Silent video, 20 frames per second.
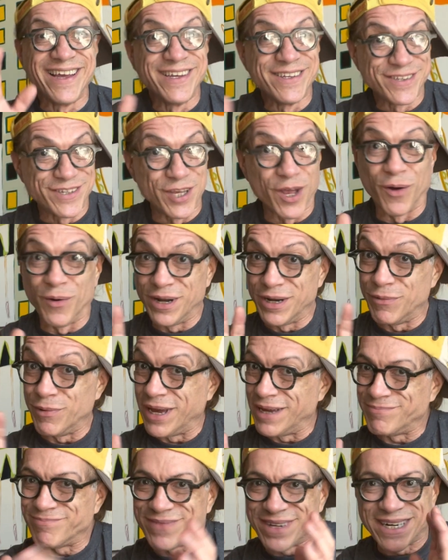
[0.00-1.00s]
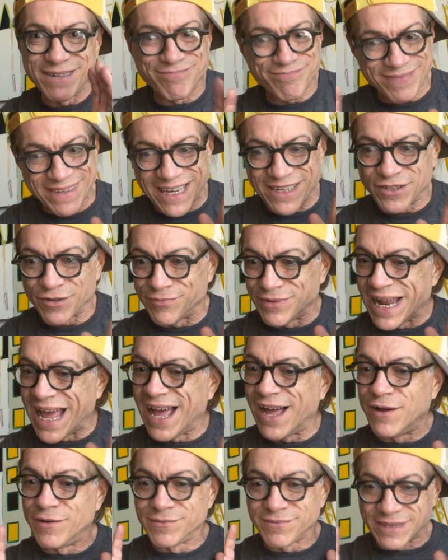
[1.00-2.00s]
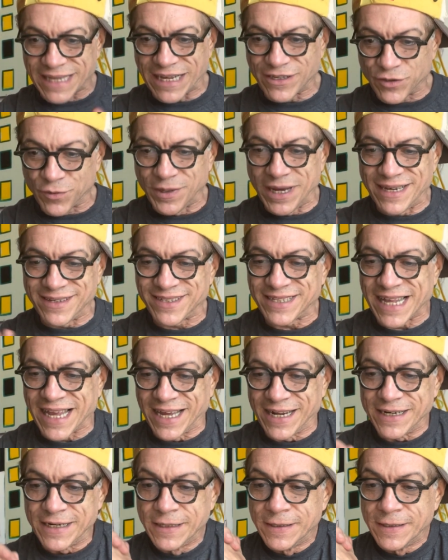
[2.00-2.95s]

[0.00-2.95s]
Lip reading: So anyway, but as of now, that's the way I stand.